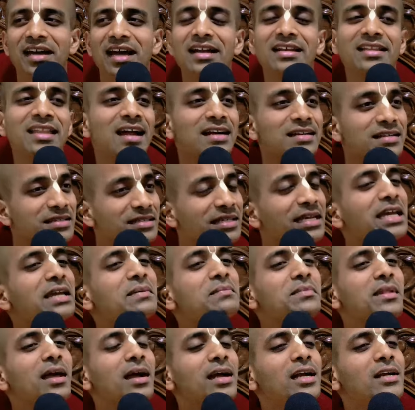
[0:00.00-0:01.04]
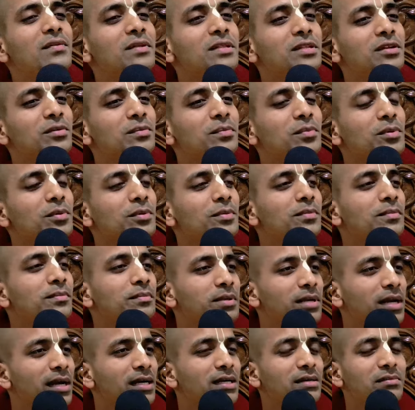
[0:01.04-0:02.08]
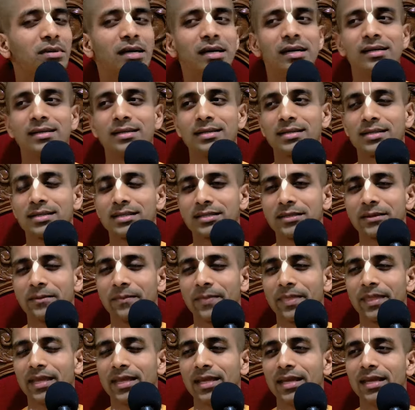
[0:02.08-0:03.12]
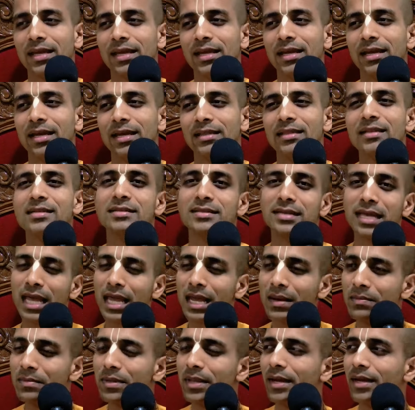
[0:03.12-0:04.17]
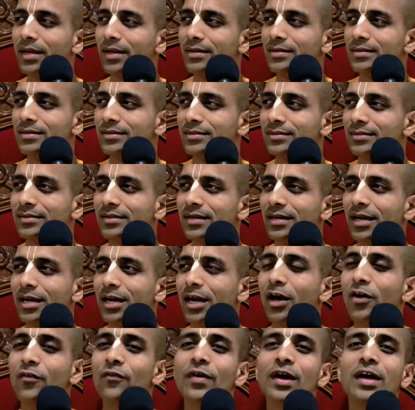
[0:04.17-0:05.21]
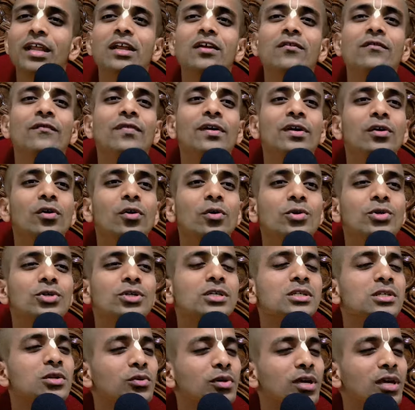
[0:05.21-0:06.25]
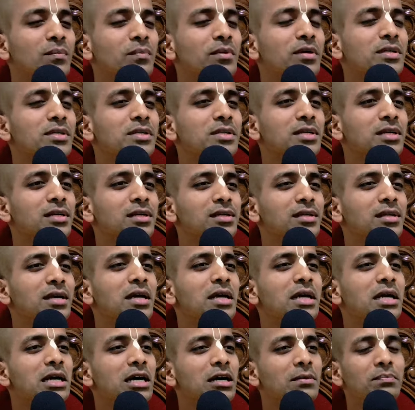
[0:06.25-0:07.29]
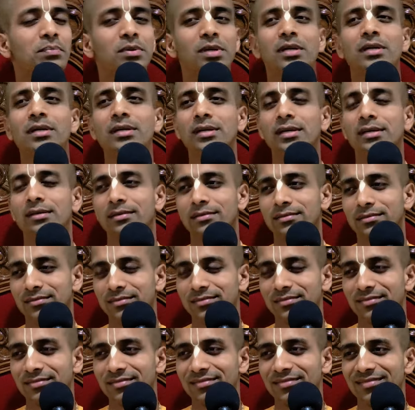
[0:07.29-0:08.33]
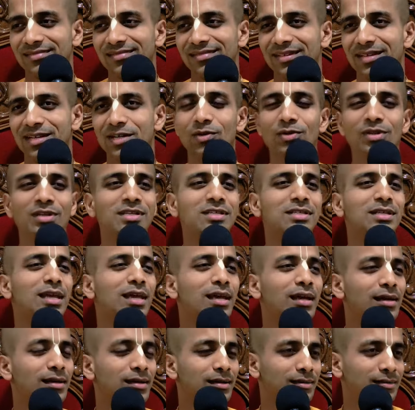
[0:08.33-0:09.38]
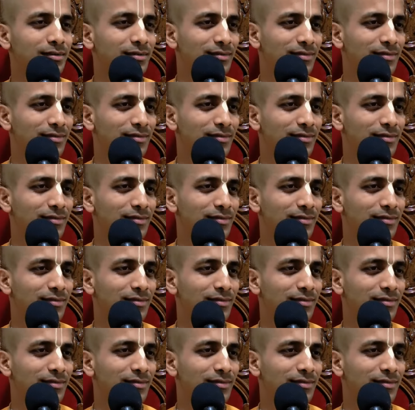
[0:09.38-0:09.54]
And that same night when they were put behind bars, the same night, a very ferocious looking person appeared to this king.